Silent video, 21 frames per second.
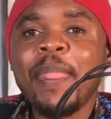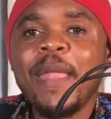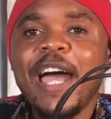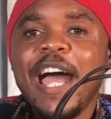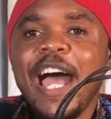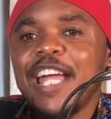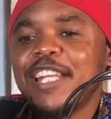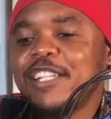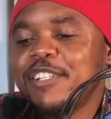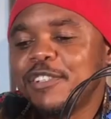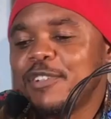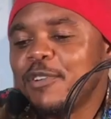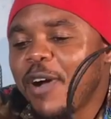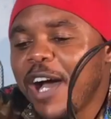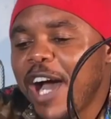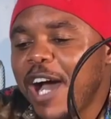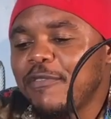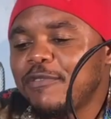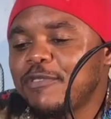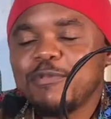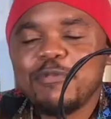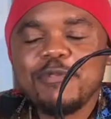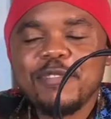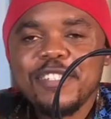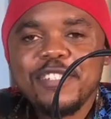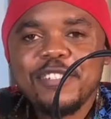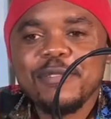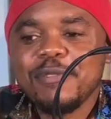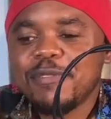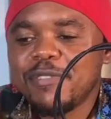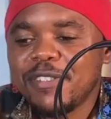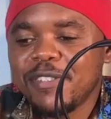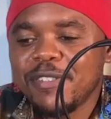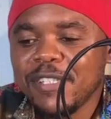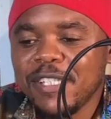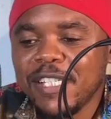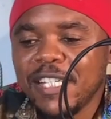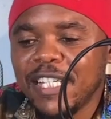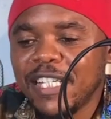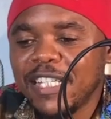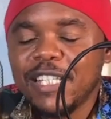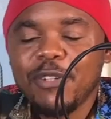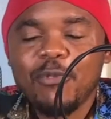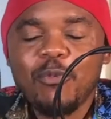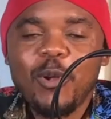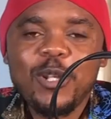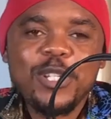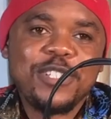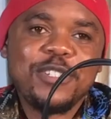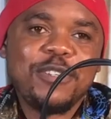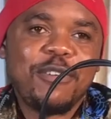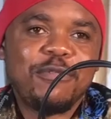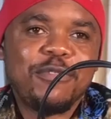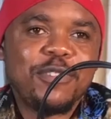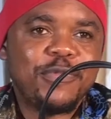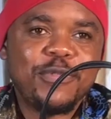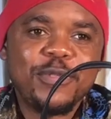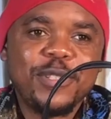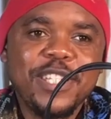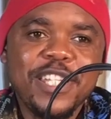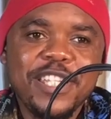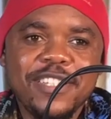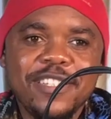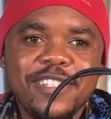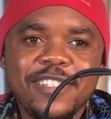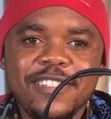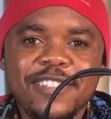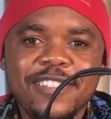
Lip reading: and you don't have to reduce the quality of the footage.